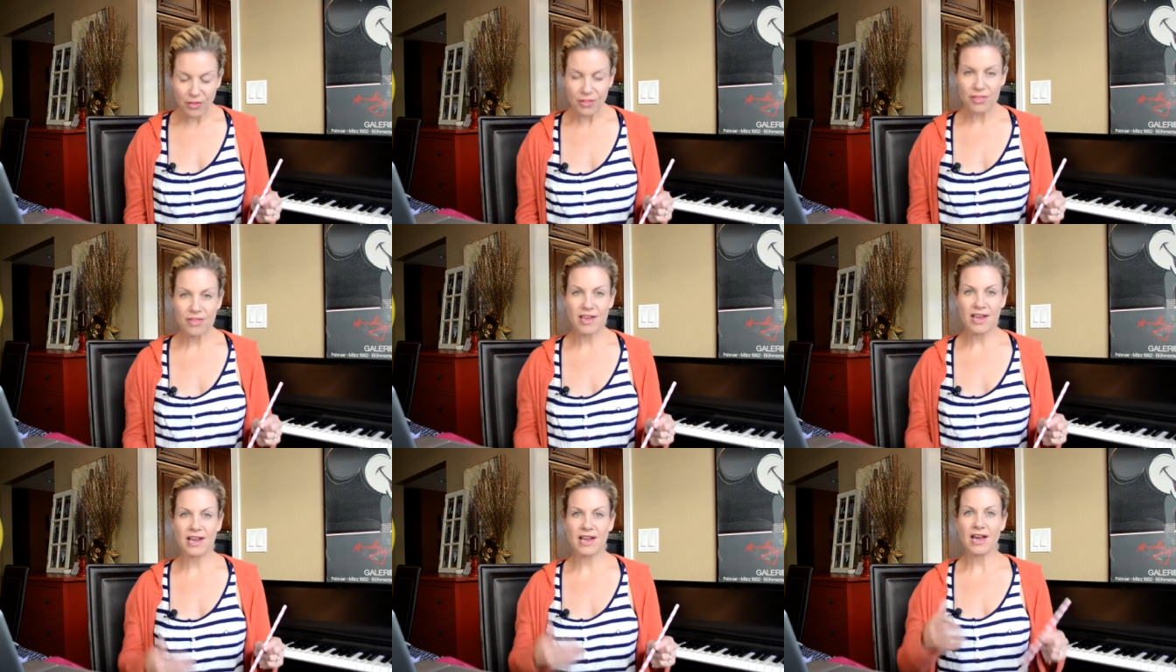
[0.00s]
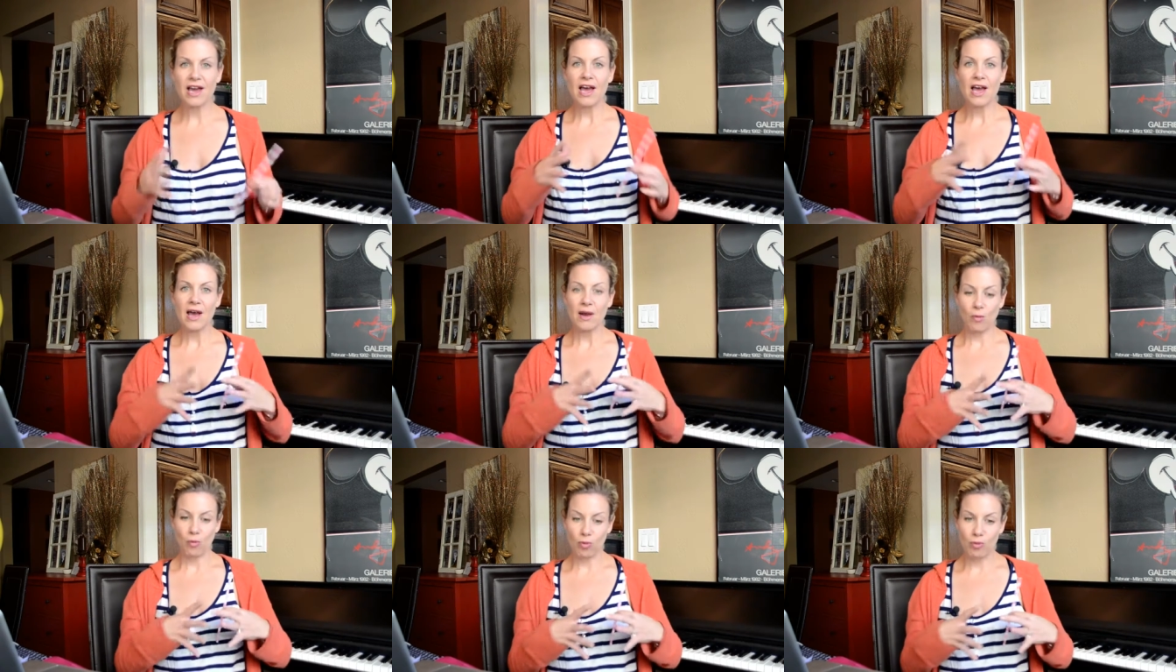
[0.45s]
Think
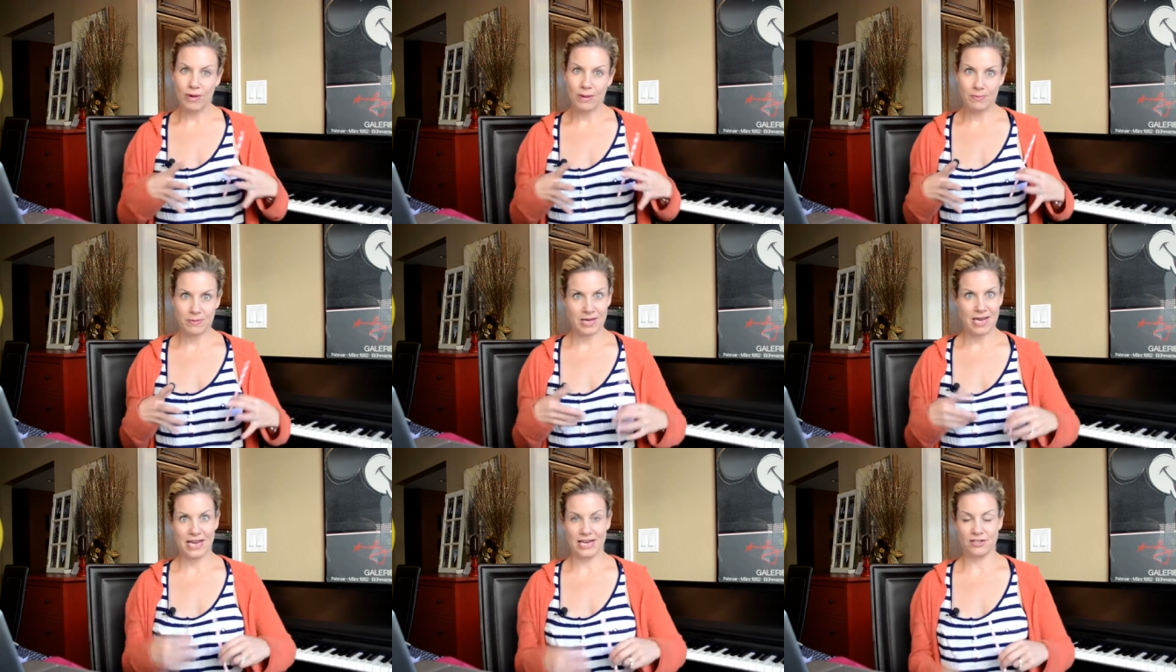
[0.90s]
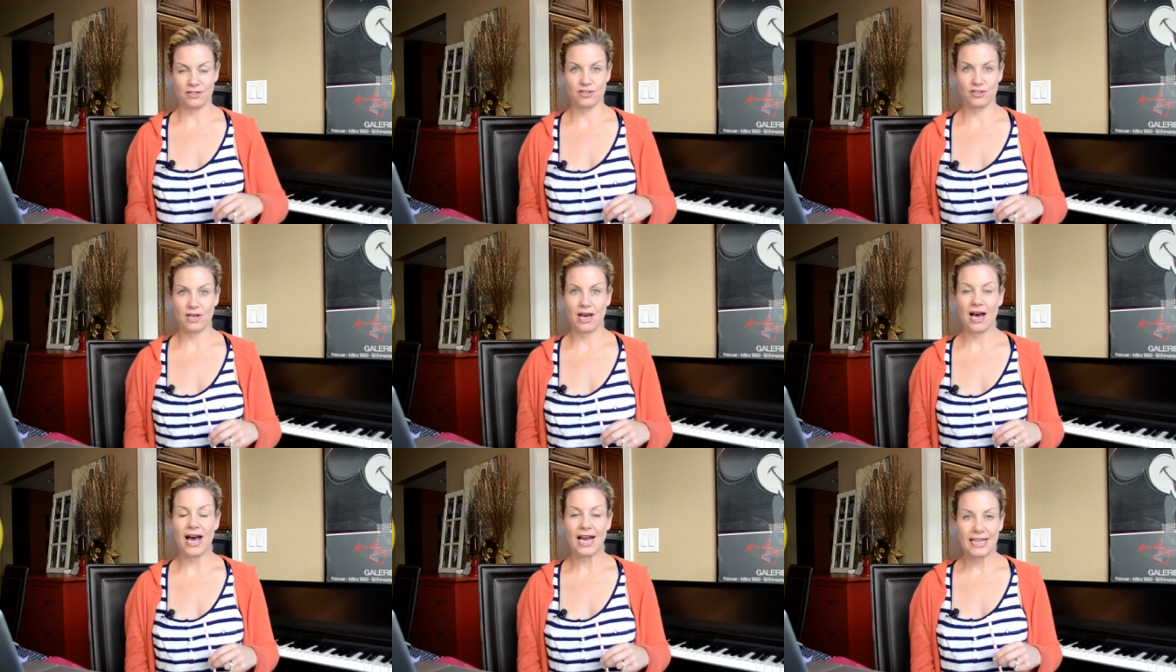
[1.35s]
rib cage.
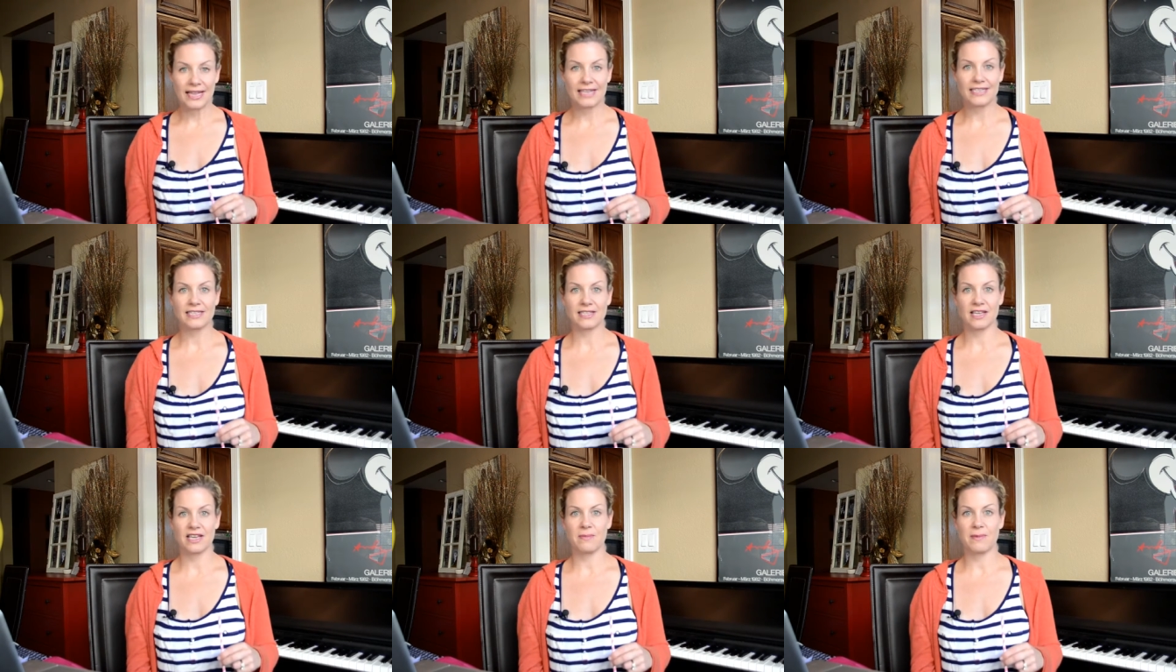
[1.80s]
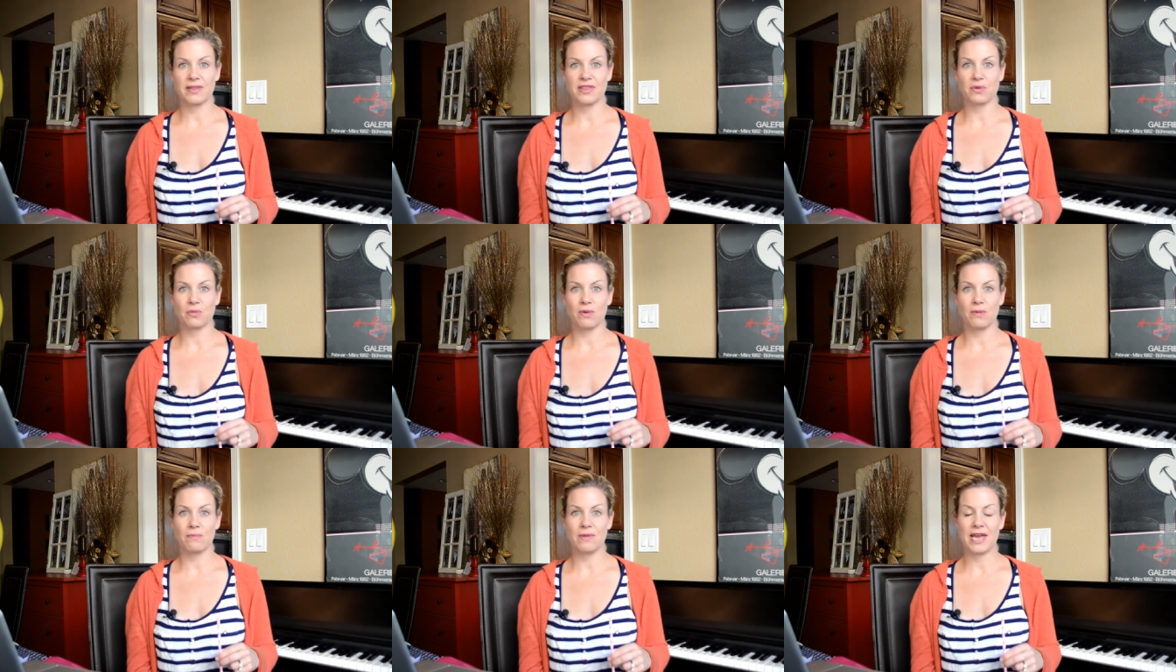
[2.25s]
I like to think about
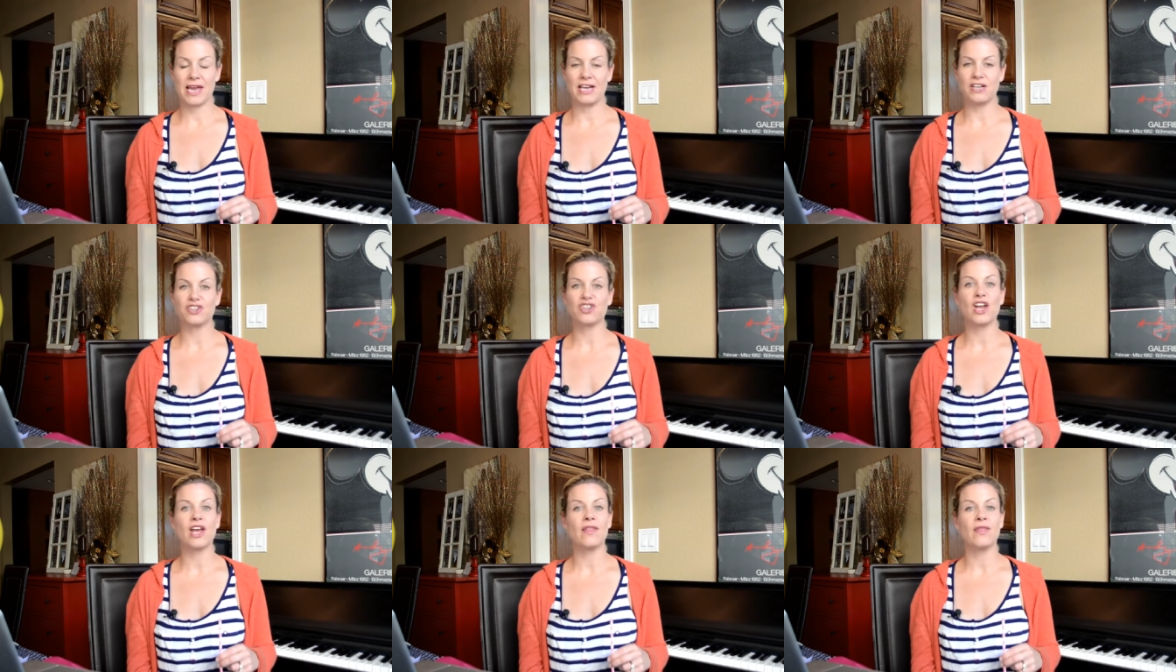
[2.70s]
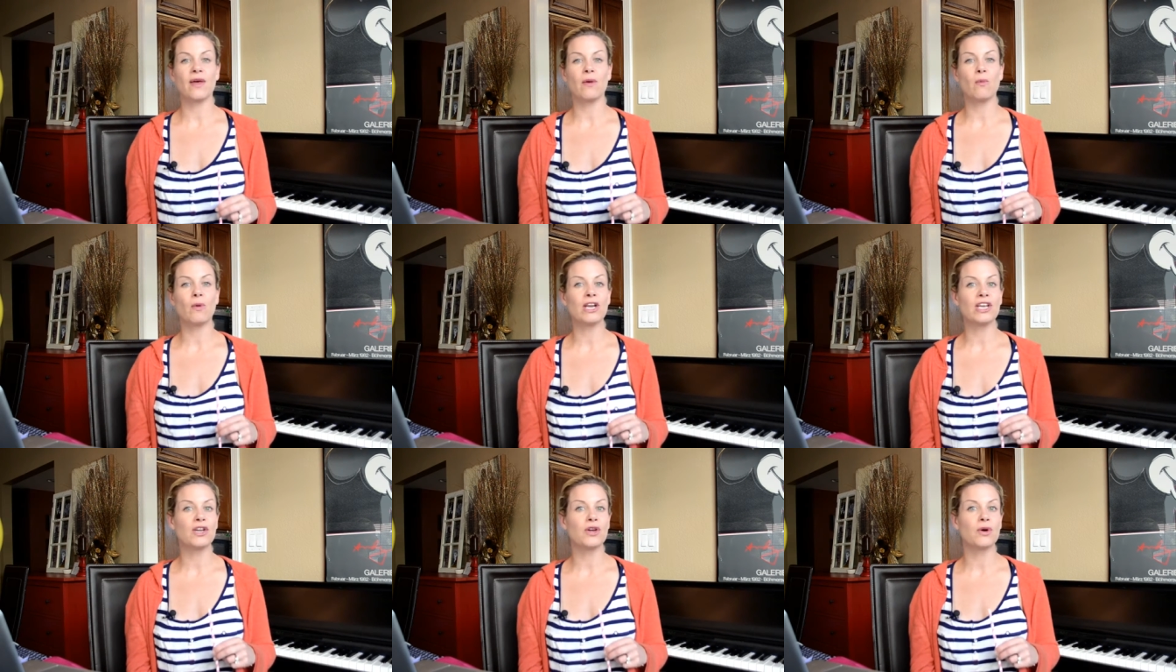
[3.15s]
the rib cage, and then
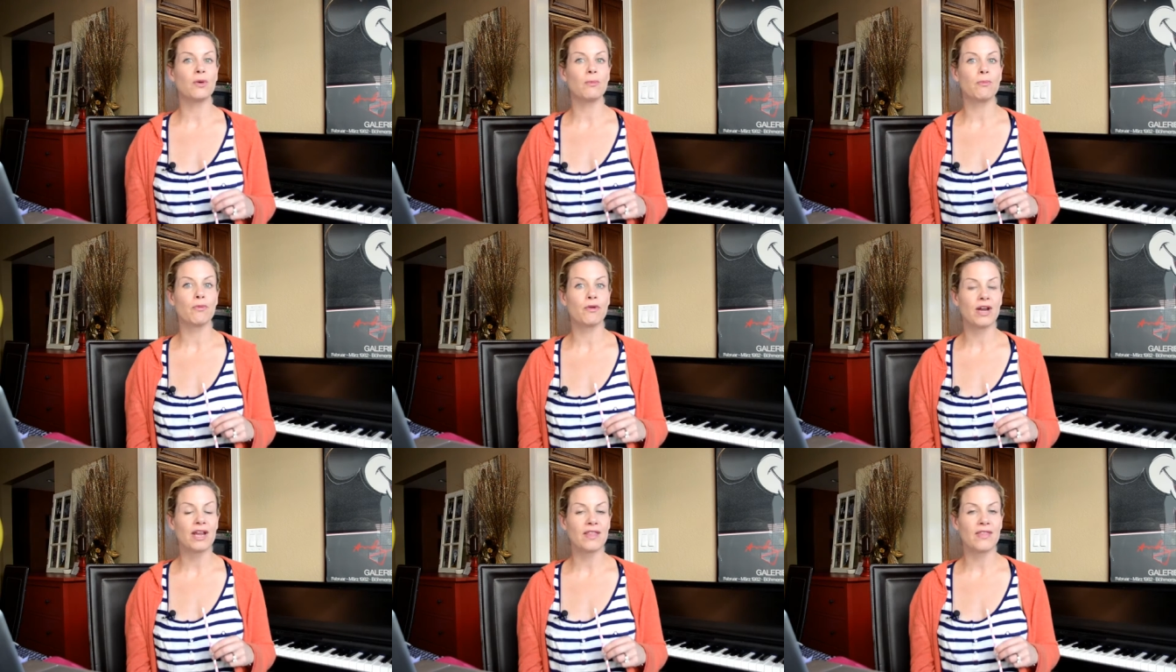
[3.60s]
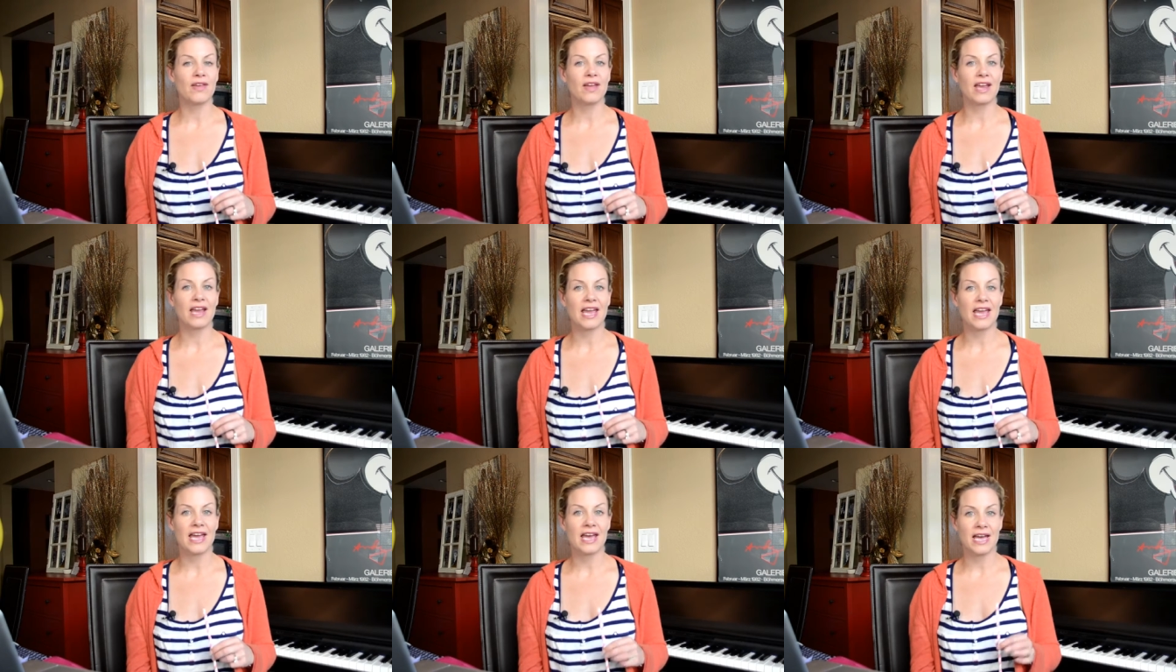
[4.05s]
when you're
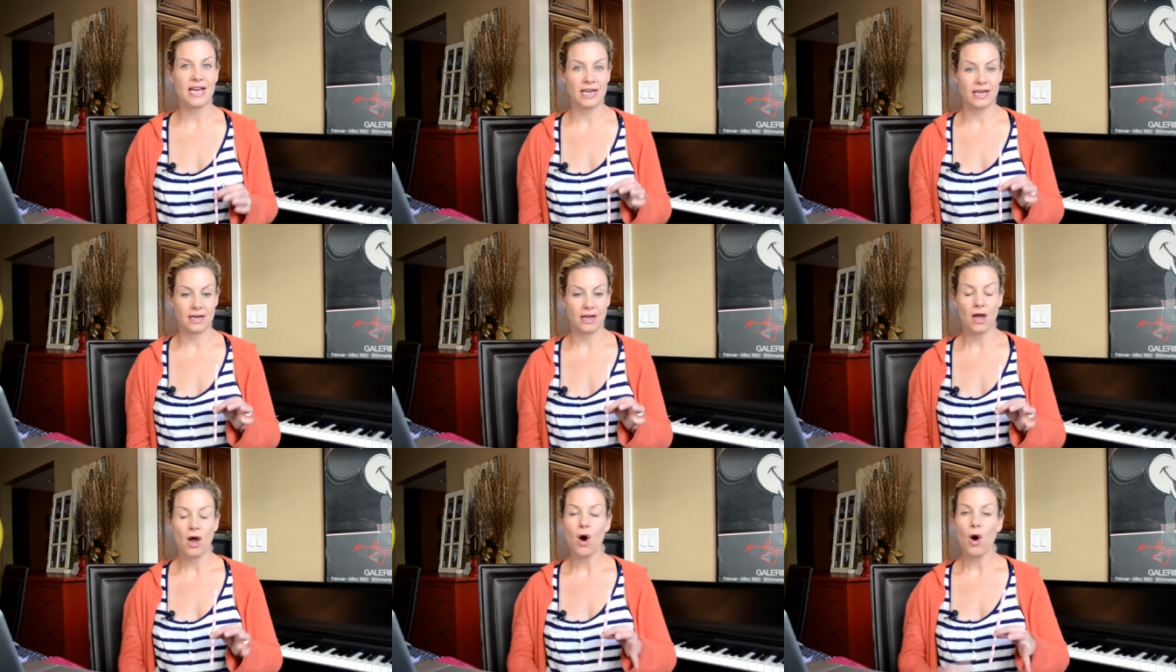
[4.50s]
breathing in,